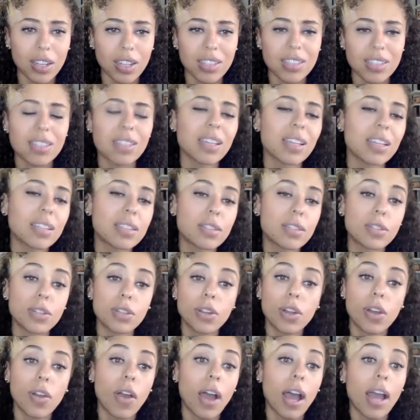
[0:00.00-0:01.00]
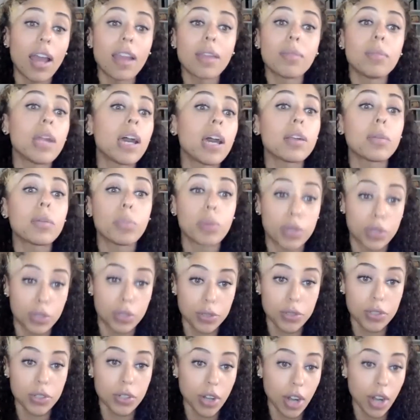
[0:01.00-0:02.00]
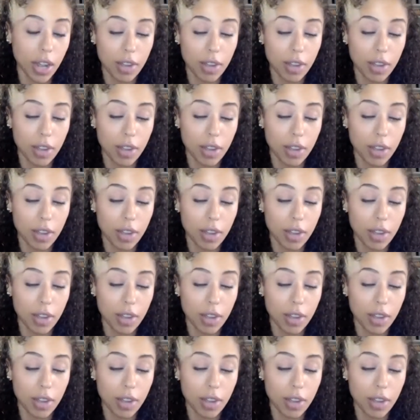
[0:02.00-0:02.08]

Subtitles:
It's I'm not a producer.